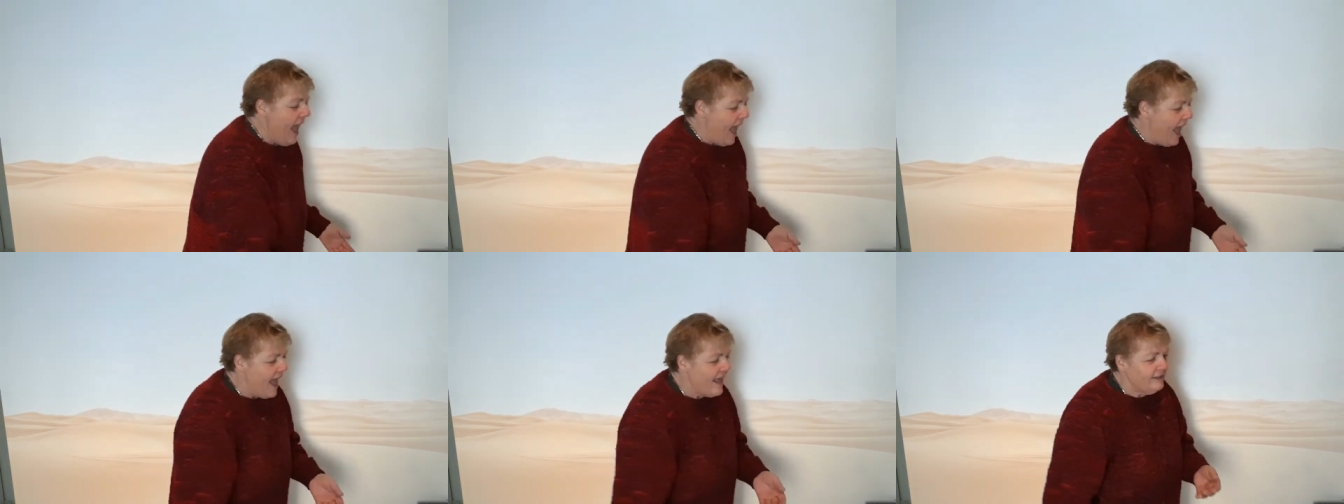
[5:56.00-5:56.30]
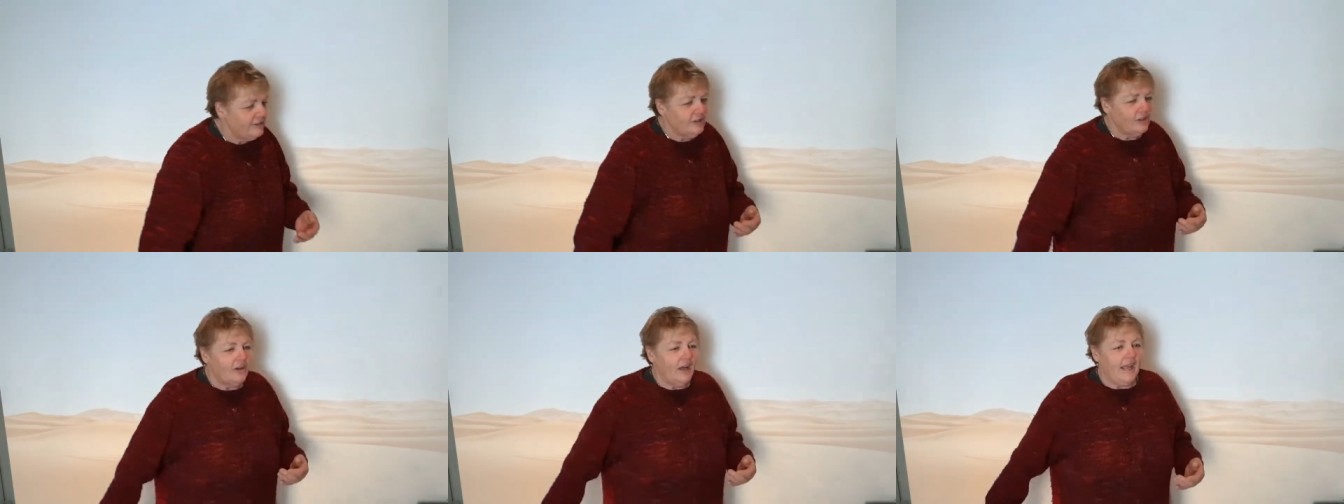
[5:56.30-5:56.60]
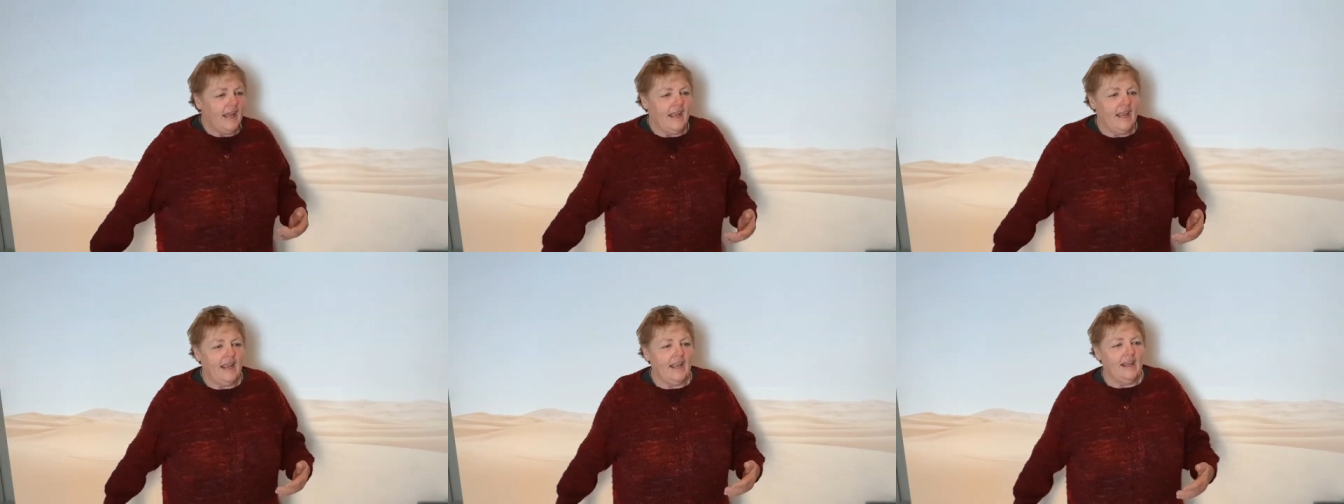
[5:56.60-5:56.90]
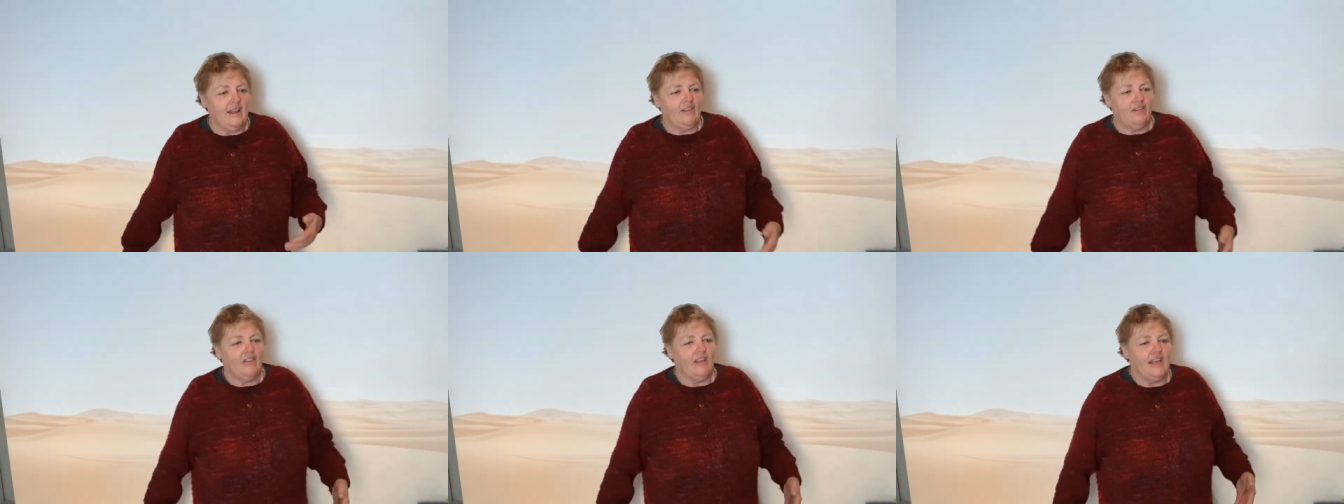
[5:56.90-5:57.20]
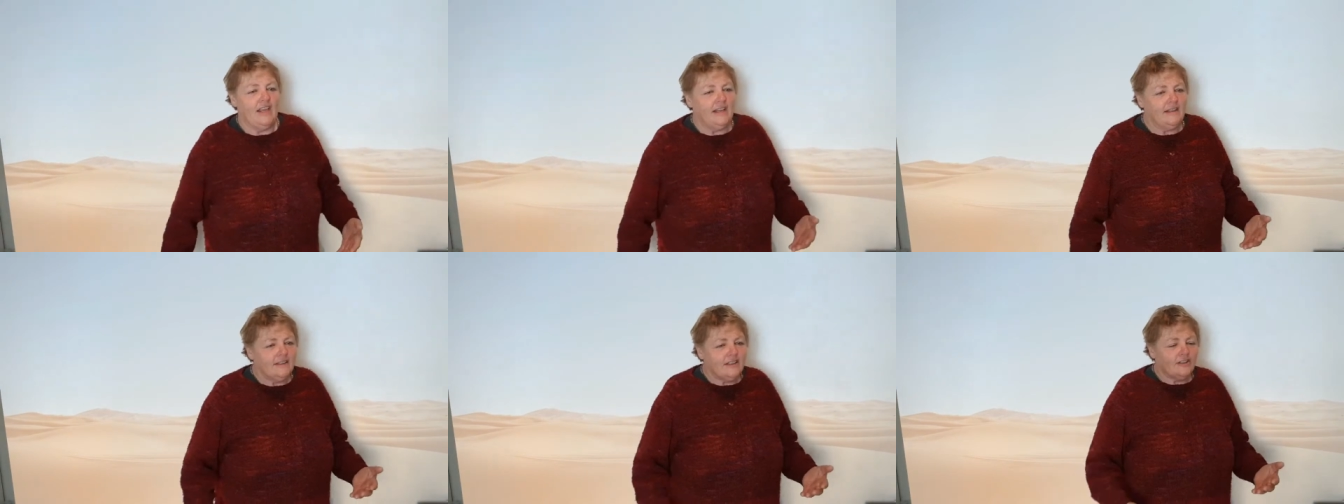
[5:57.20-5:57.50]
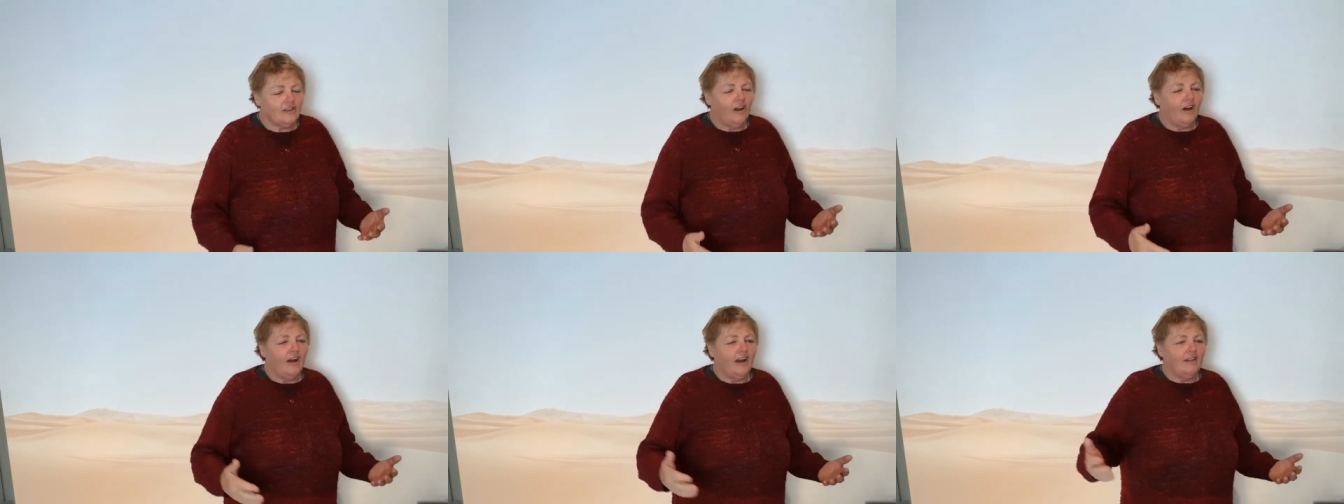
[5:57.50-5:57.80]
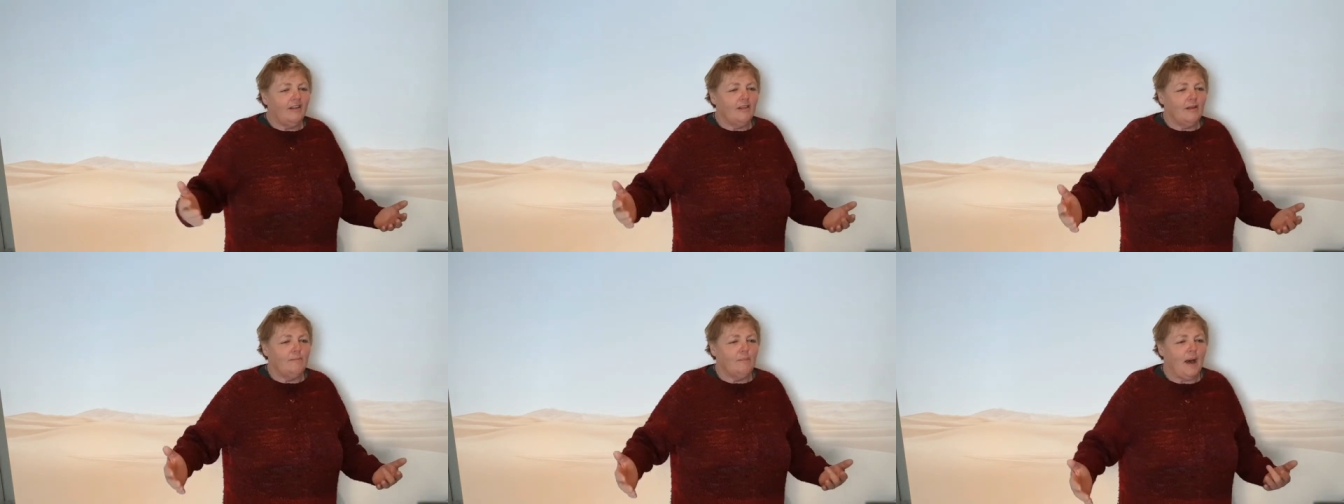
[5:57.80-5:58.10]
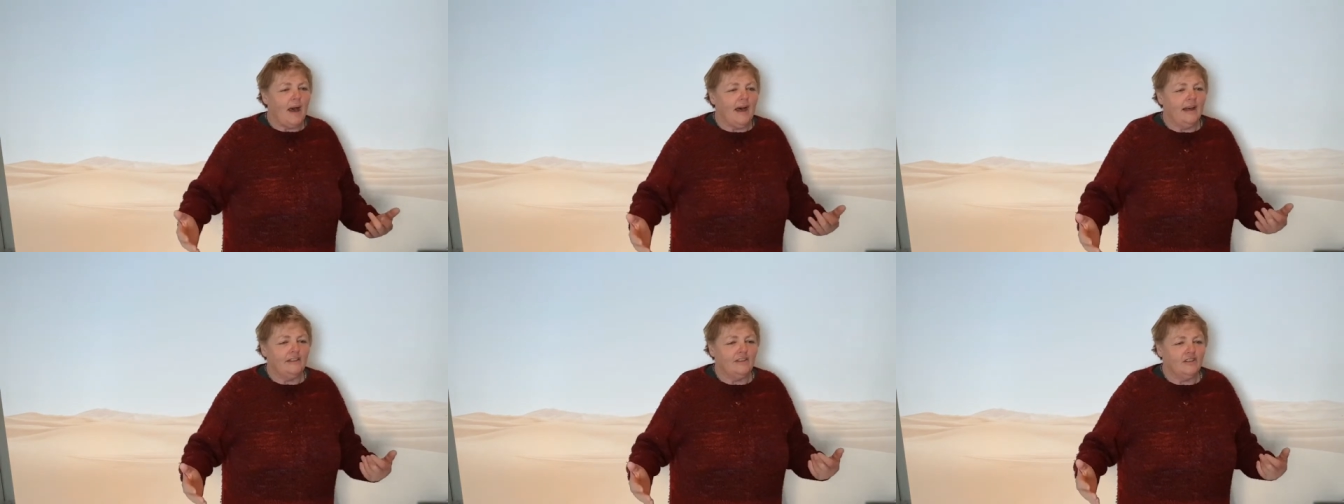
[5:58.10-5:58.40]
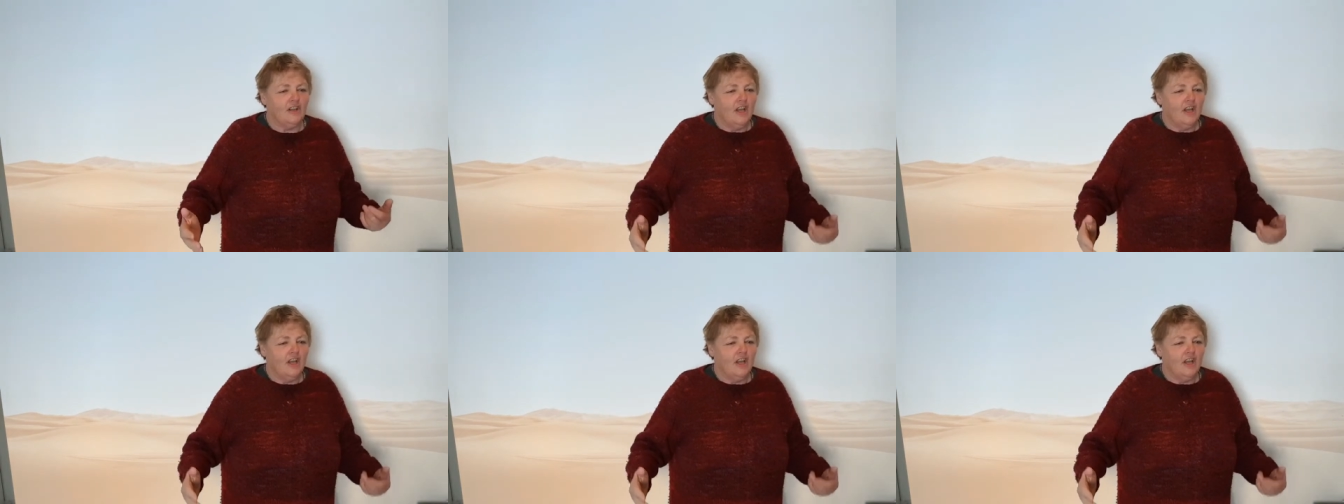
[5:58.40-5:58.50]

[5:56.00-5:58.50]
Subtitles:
As I hit the inside of the bus,